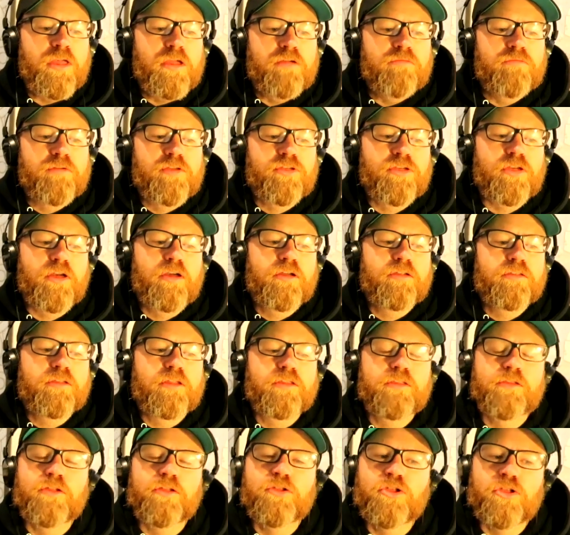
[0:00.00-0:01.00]

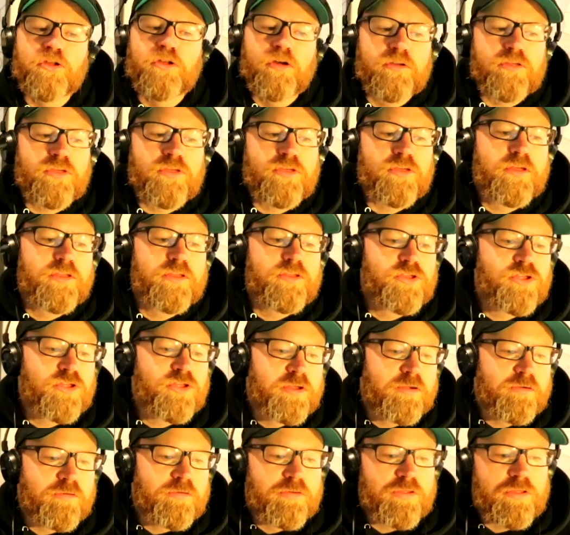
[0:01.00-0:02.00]
resounded to shouts and
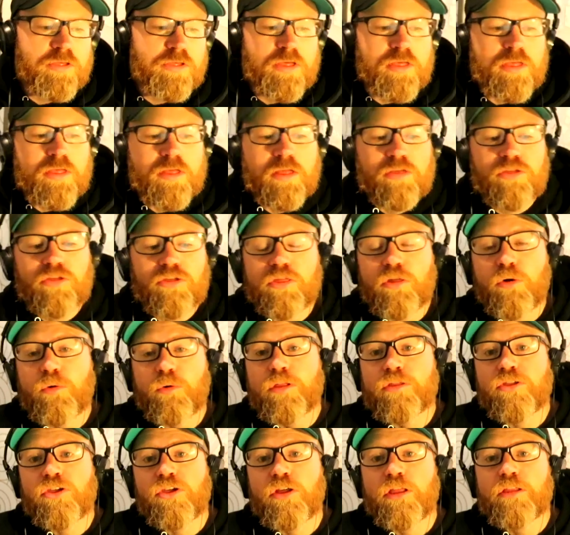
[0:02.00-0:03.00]
cheers as
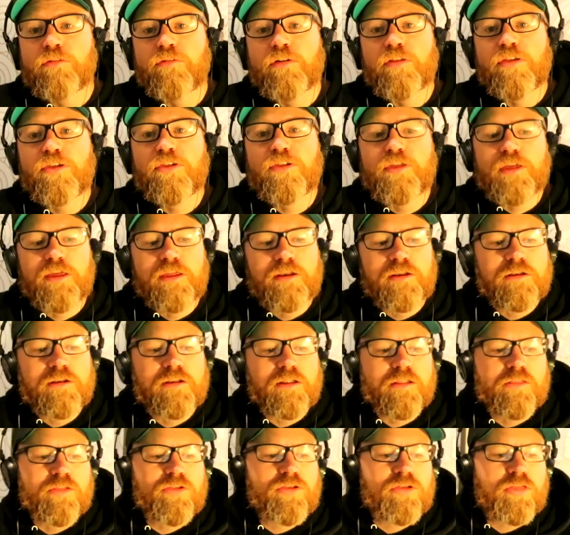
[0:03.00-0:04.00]
local children skated
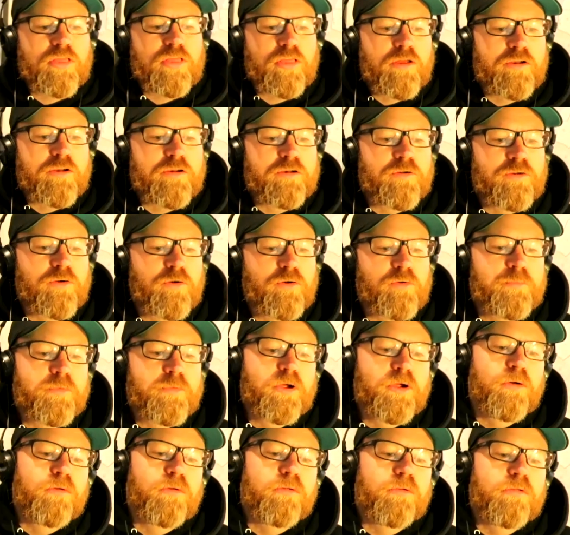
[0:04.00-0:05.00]
and slotted home
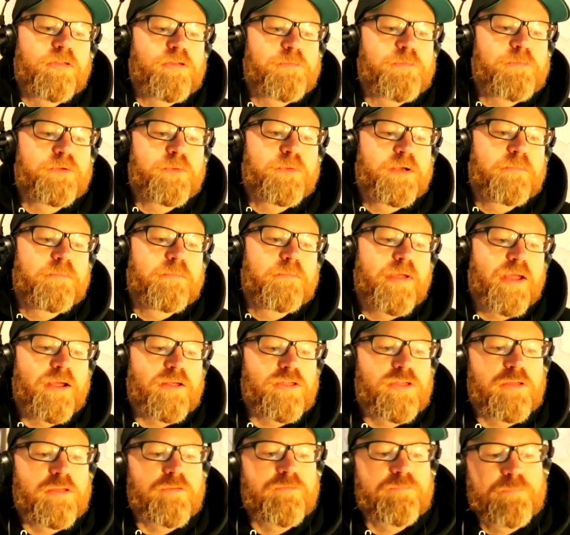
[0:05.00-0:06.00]
goals between
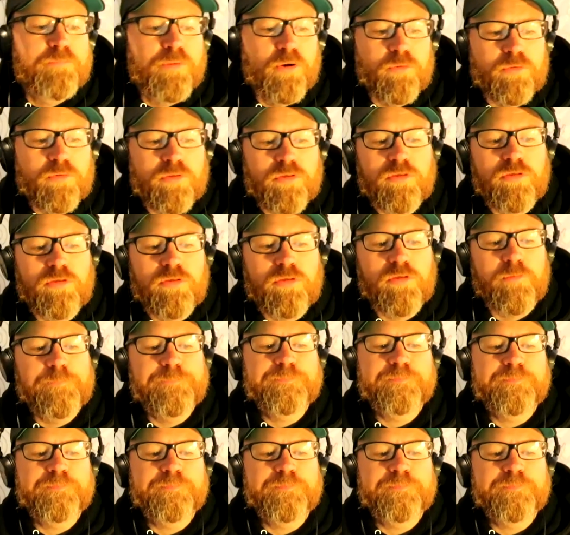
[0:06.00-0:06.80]
makeshift posts.